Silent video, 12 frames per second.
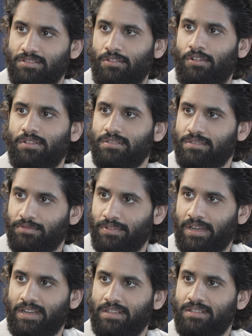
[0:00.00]
songs,
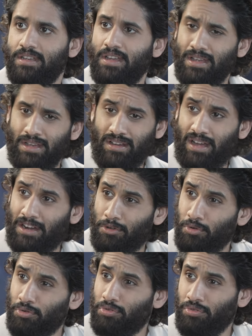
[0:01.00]
fights, a
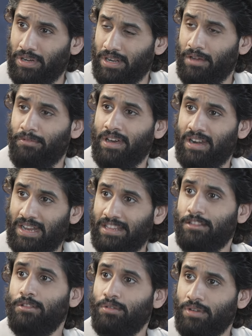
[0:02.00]
2-2.5 hour
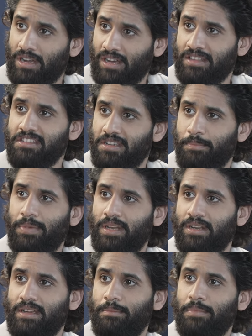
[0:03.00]
length lo aa kada
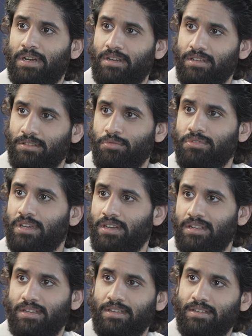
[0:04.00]
cheppali, but Dhootha
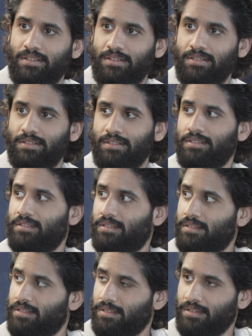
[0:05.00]
ane
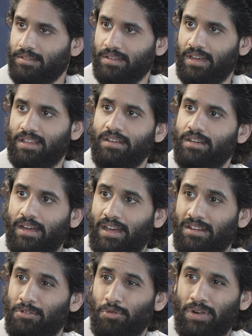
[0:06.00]
kada
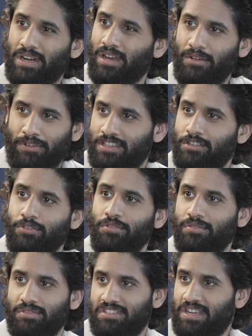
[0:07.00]
aa 2.5 hours lo
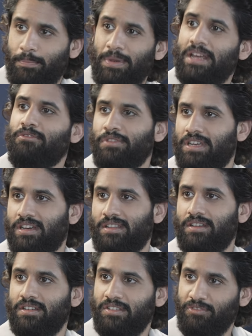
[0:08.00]
cheppalemu ee
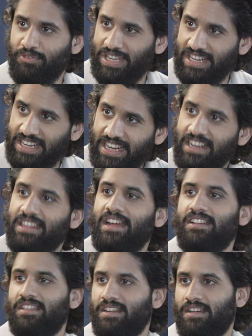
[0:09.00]
kada. We need
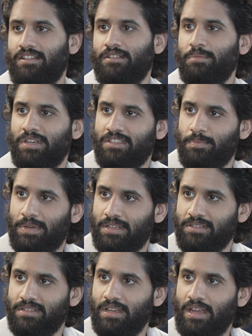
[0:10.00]
that 300 minutes
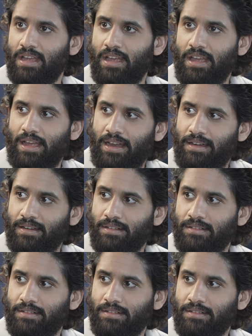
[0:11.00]
plus, and